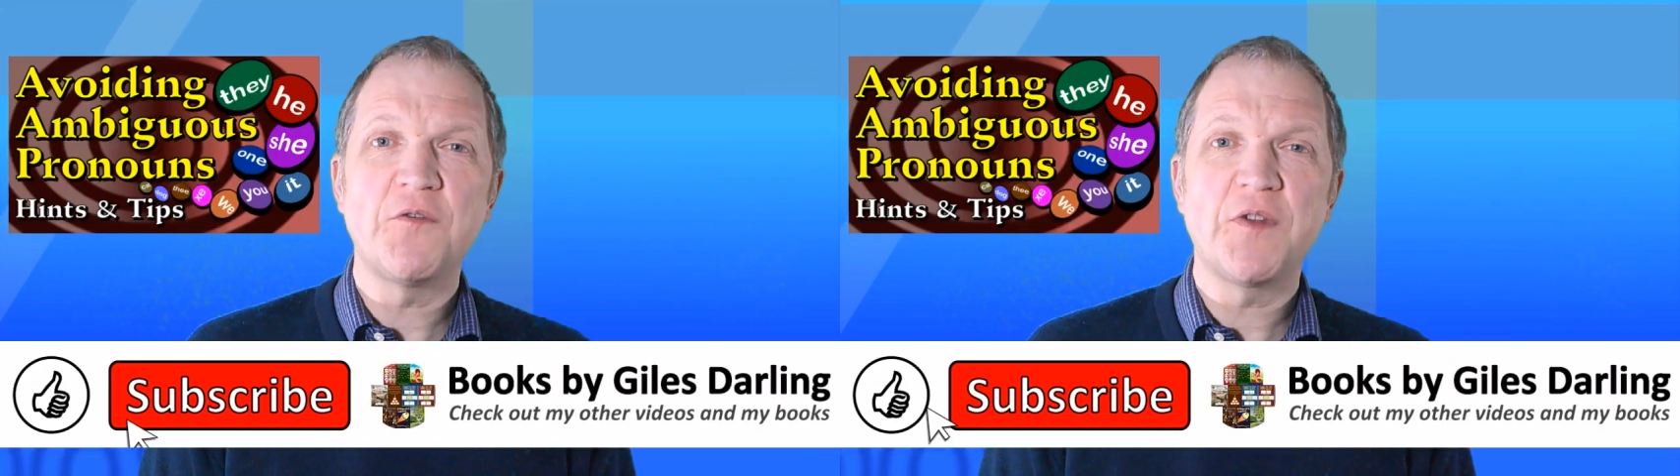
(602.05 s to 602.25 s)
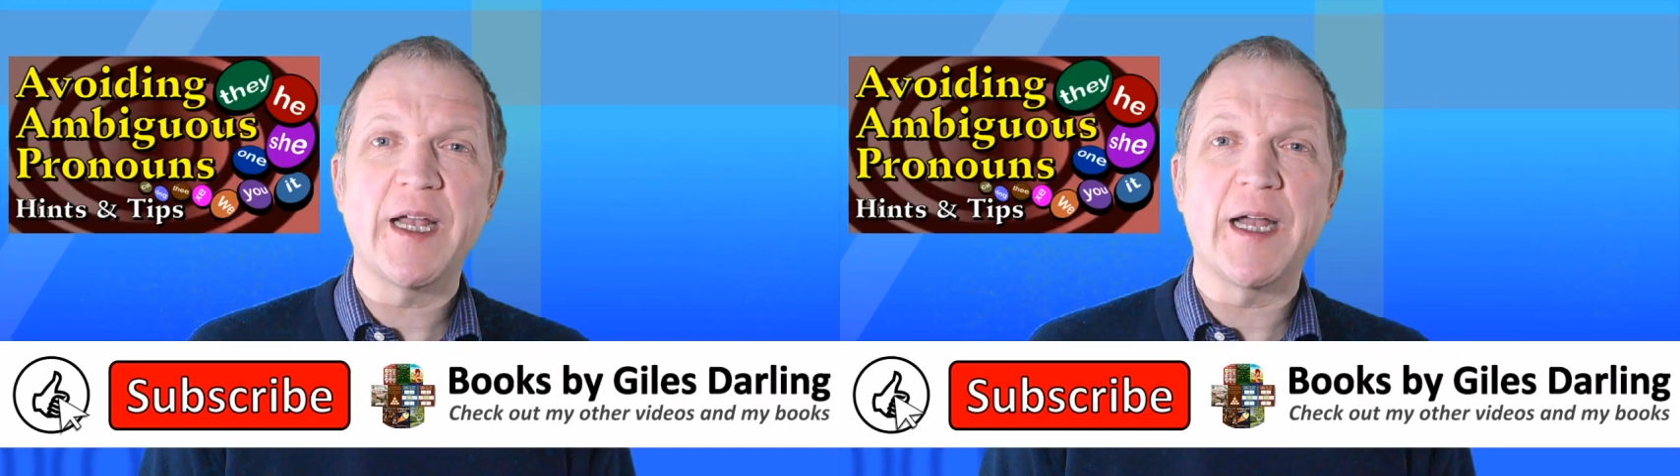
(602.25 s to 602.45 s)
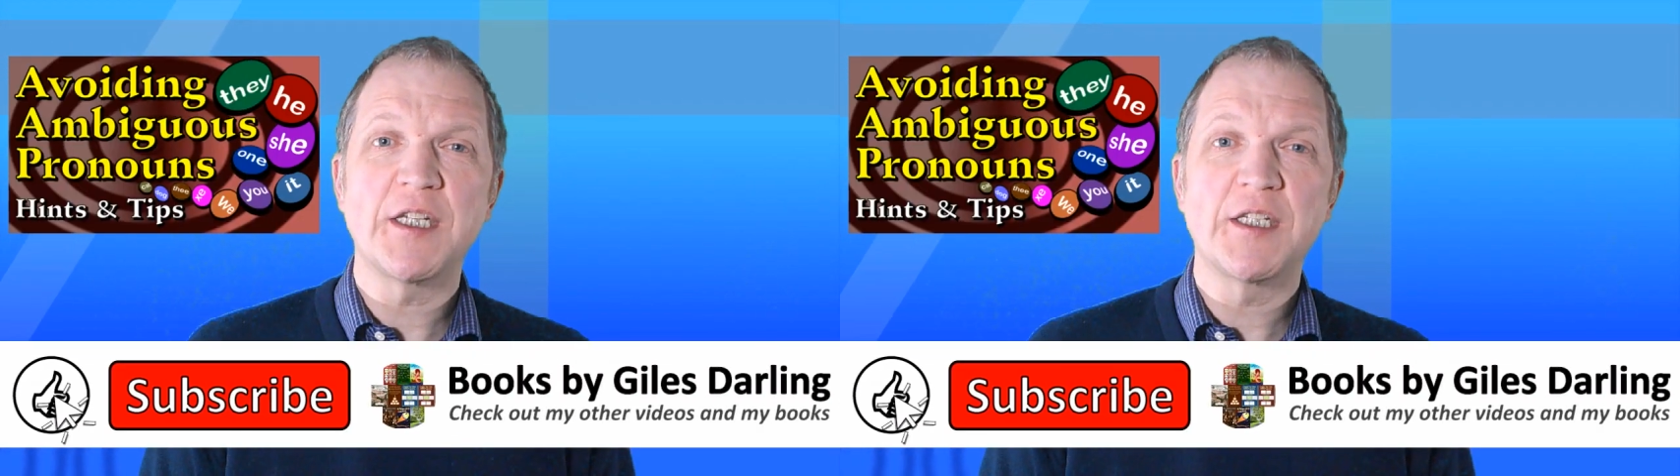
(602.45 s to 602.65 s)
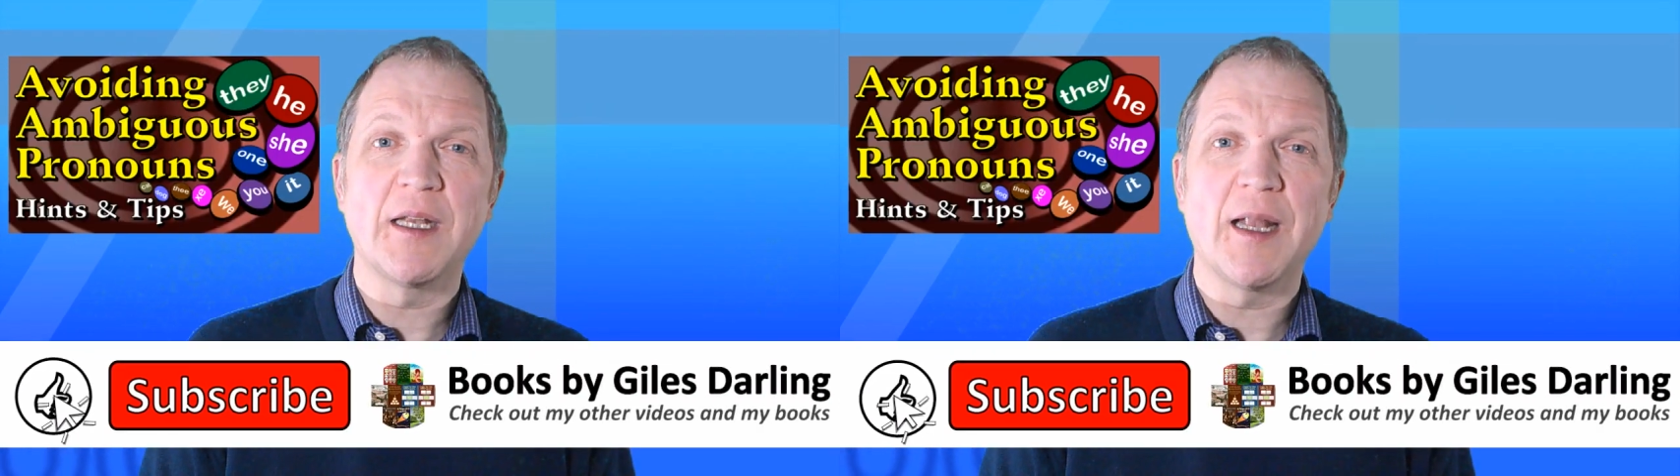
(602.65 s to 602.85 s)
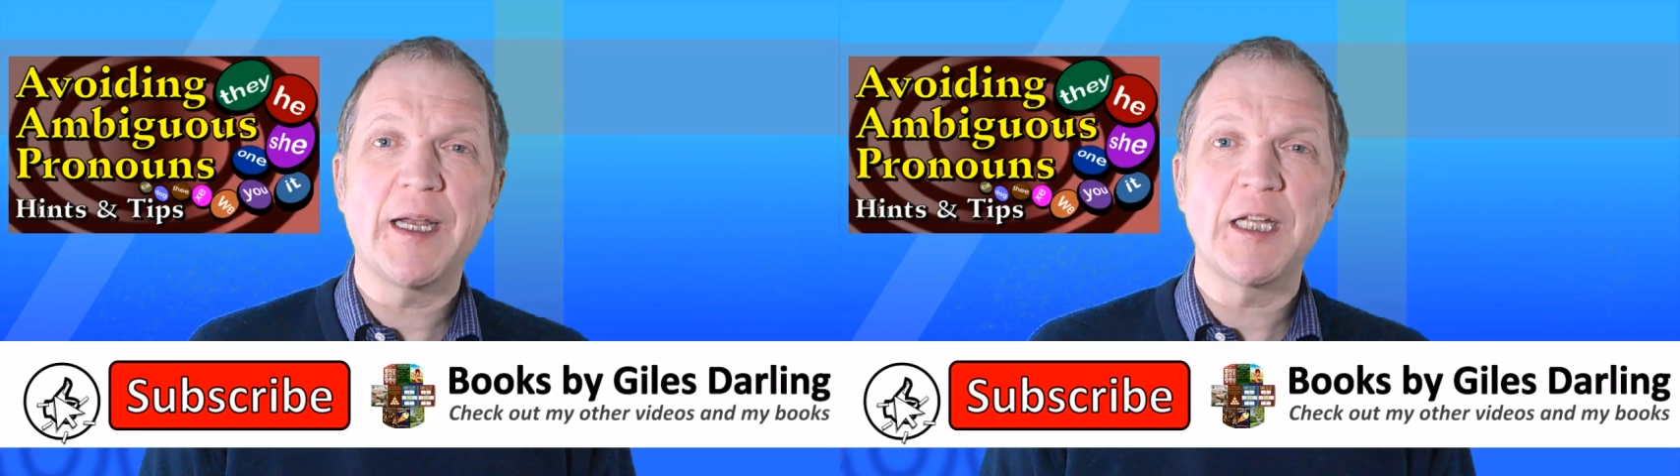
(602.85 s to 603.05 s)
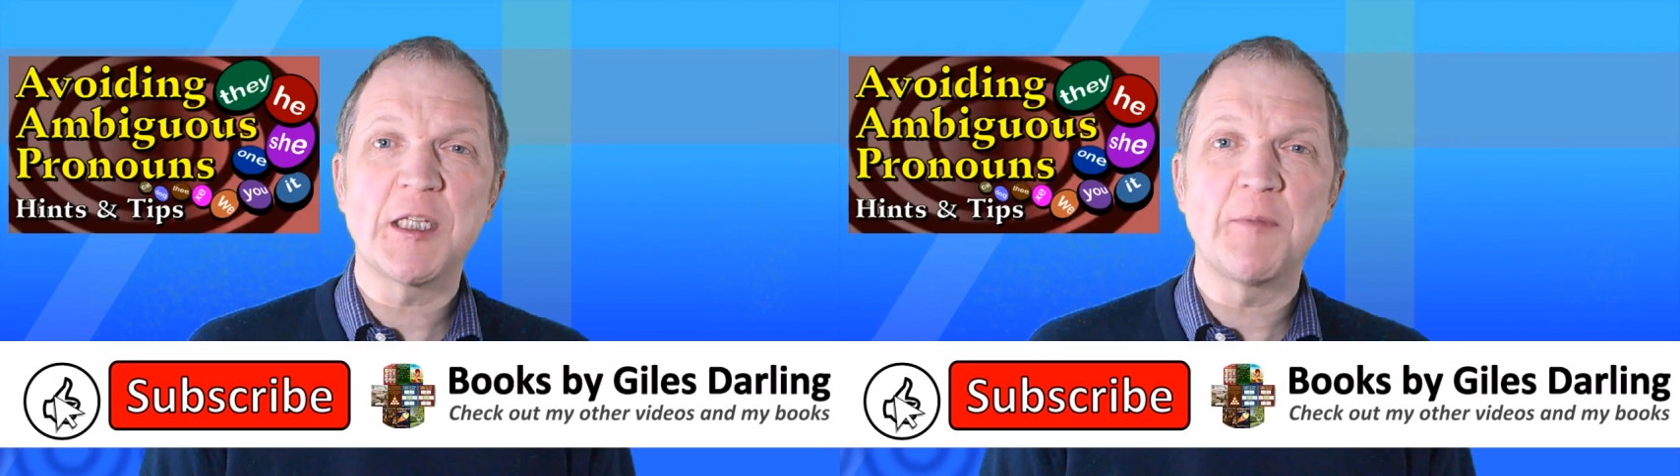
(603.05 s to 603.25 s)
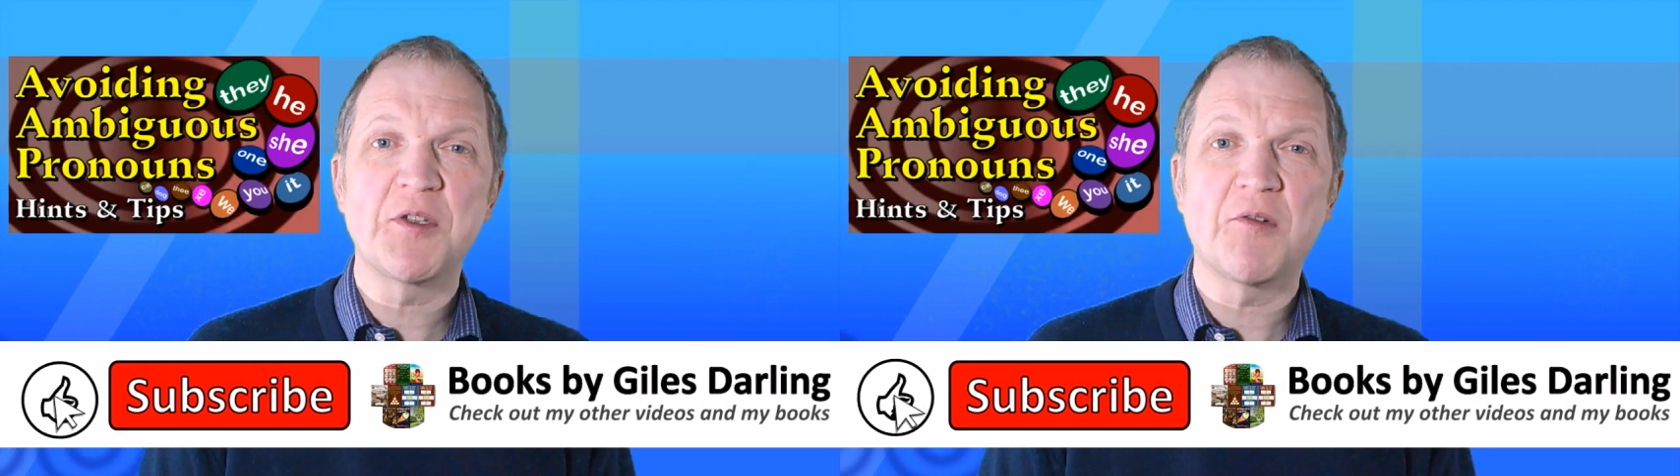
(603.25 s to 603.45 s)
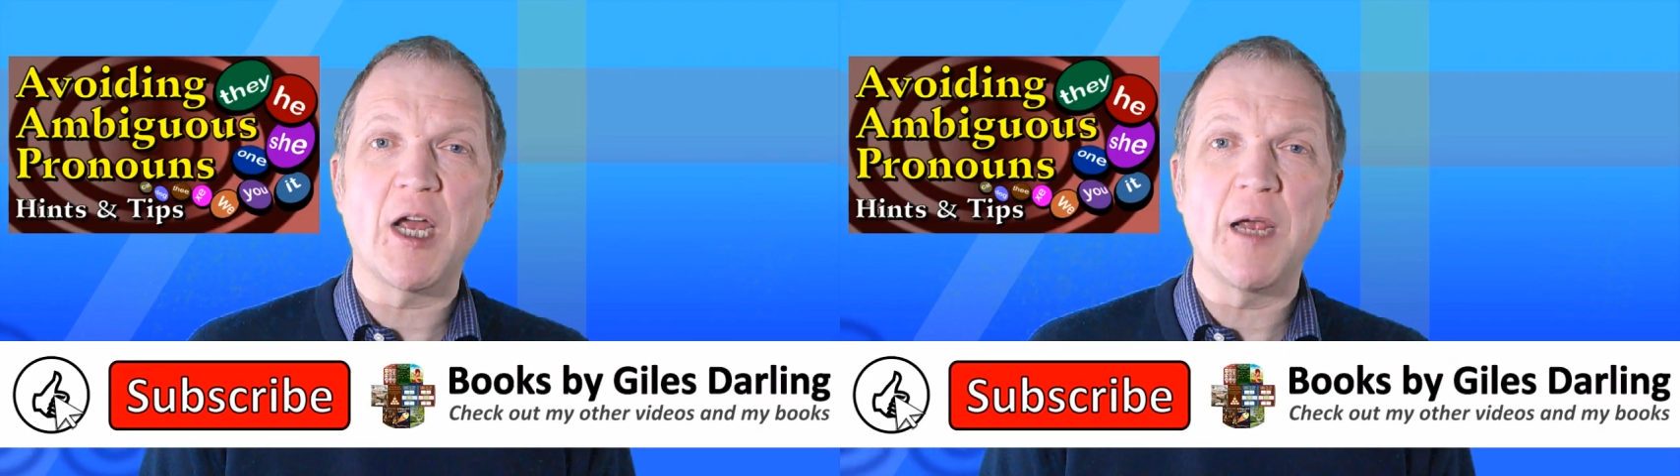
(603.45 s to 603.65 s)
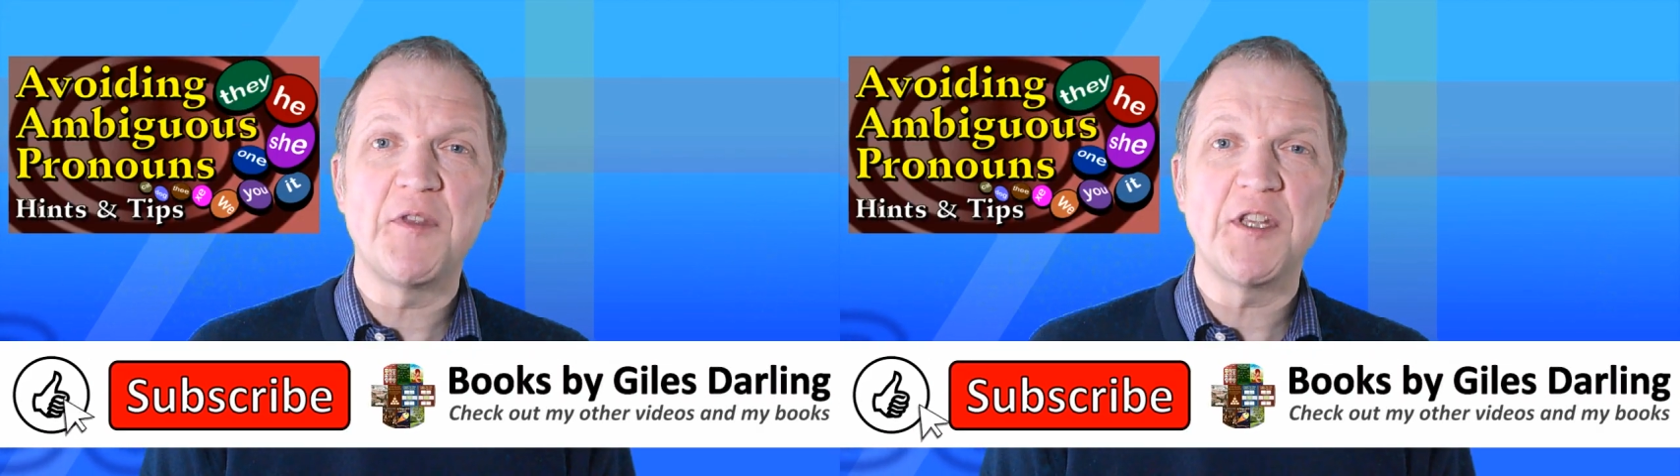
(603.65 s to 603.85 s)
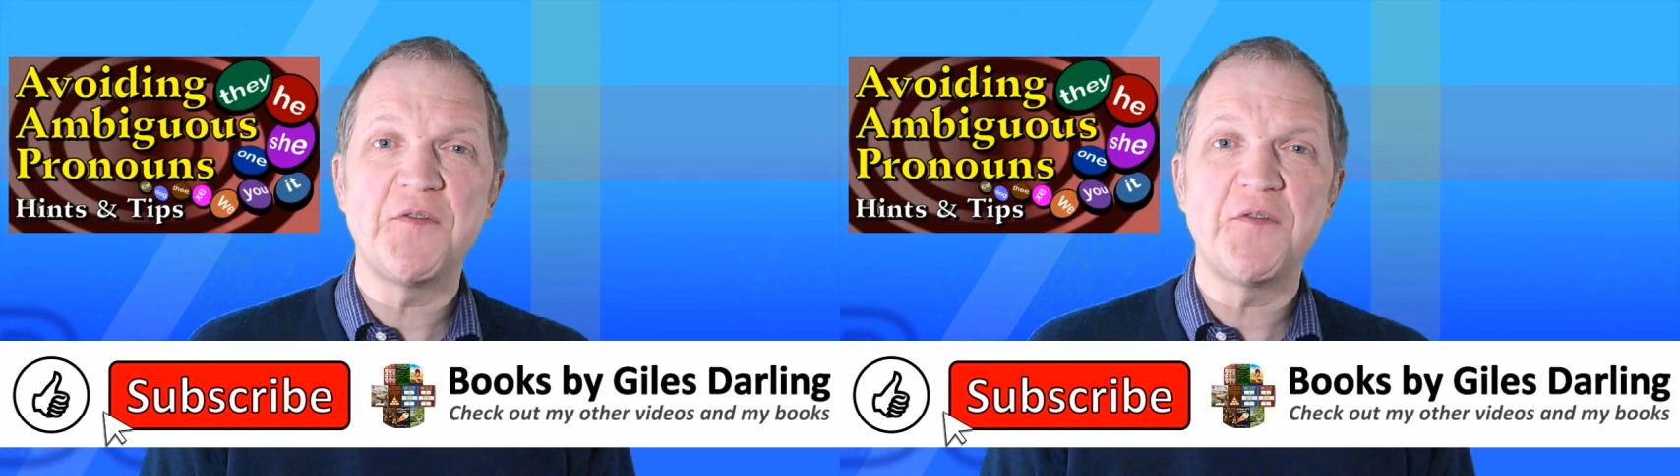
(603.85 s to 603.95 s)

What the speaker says: forget to like and subscribe this